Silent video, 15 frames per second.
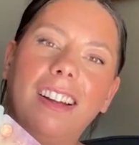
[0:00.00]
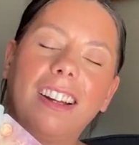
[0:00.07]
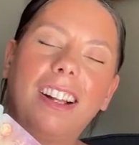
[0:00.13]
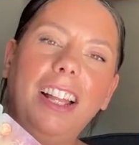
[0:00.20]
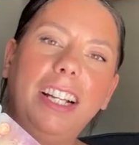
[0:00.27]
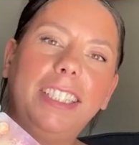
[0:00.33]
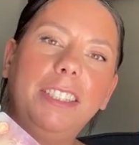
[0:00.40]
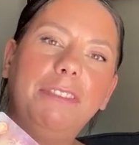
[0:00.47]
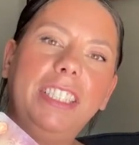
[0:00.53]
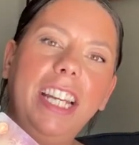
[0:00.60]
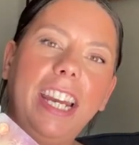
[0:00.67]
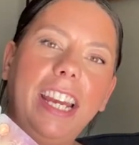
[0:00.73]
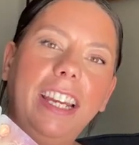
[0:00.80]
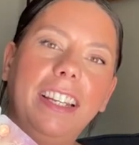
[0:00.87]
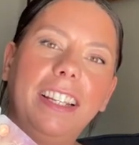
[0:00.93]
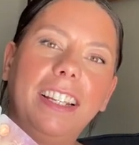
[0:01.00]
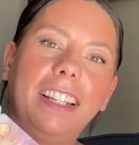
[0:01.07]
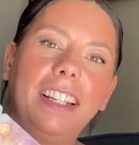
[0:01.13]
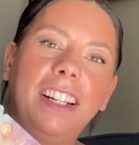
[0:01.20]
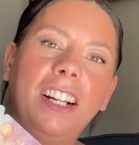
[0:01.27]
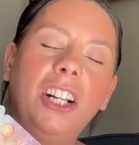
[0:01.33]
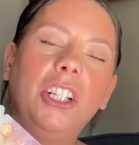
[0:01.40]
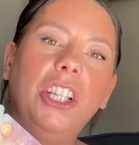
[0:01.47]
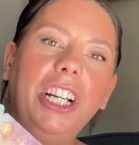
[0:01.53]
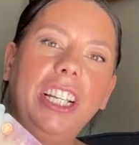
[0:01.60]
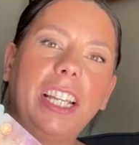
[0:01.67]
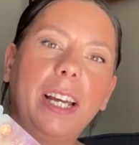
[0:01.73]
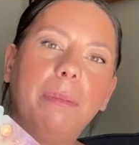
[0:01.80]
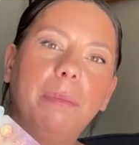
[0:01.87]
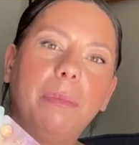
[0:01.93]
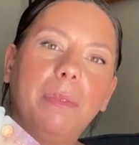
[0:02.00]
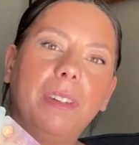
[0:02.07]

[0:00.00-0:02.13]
collective did it. Look at them.